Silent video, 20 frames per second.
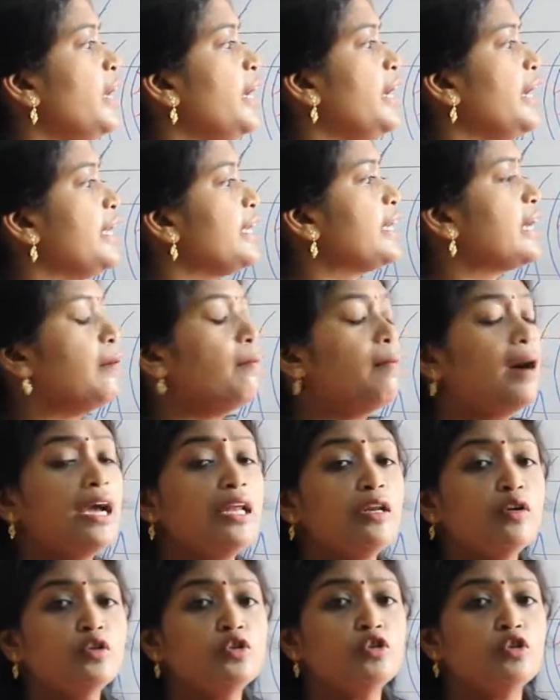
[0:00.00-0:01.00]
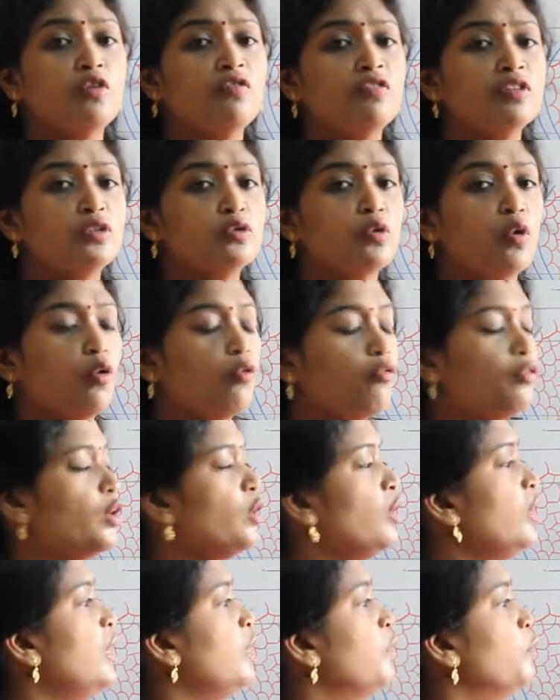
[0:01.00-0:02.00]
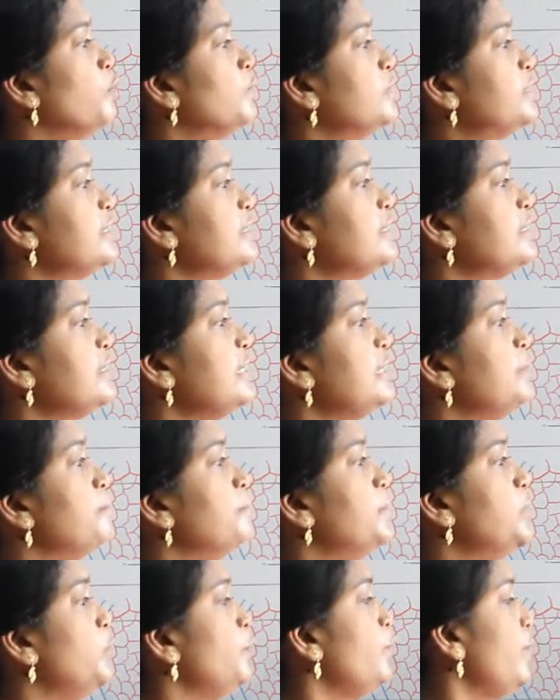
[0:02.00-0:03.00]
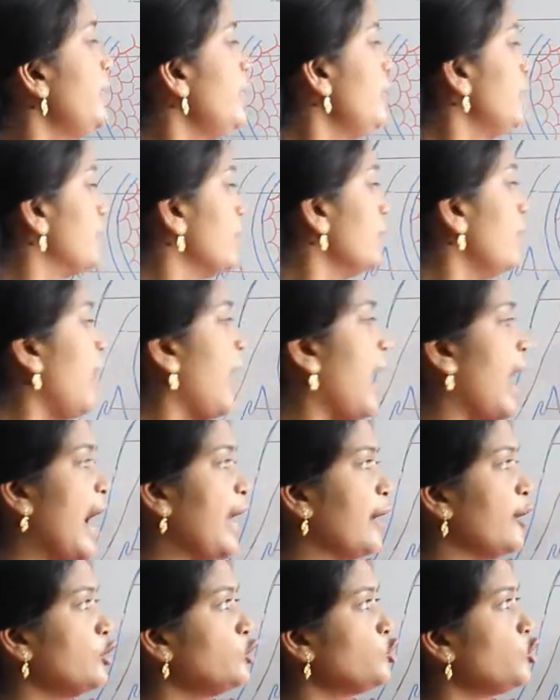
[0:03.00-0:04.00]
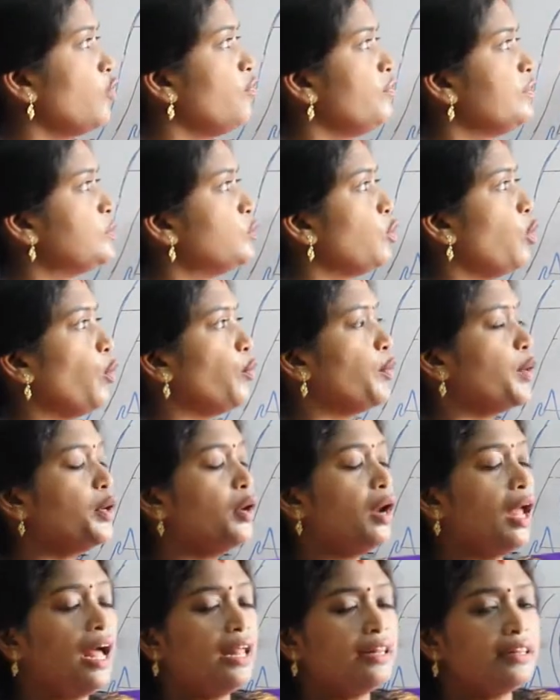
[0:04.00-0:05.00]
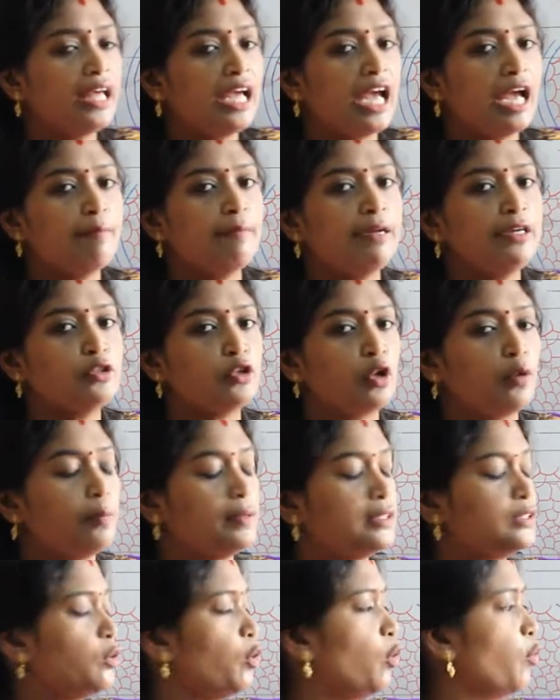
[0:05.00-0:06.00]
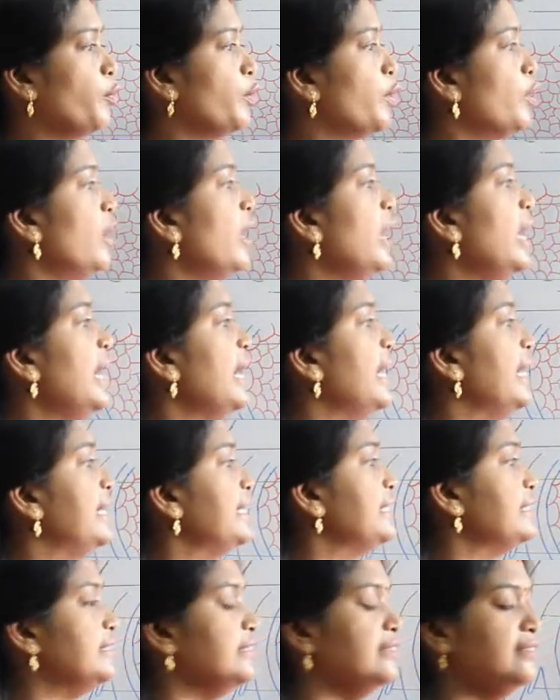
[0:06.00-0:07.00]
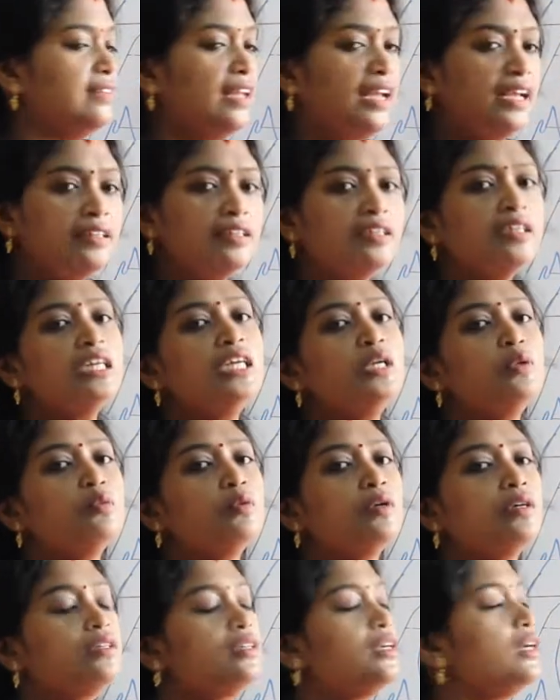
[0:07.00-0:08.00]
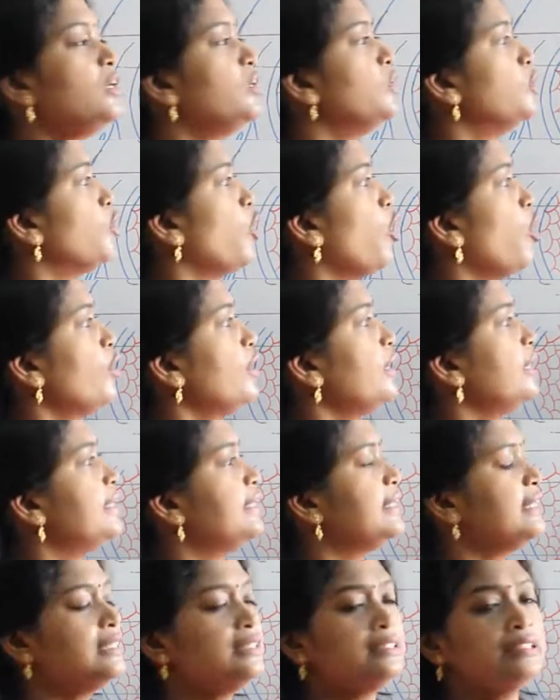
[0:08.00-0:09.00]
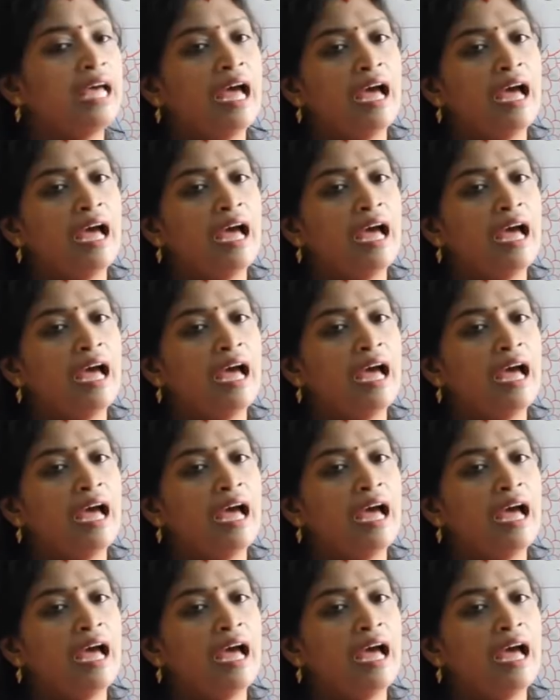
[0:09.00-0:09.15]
In chymalotrophous ovule, which is in between the anatrophous ovule and the hemitropous ovule, it is neither inverted nor it is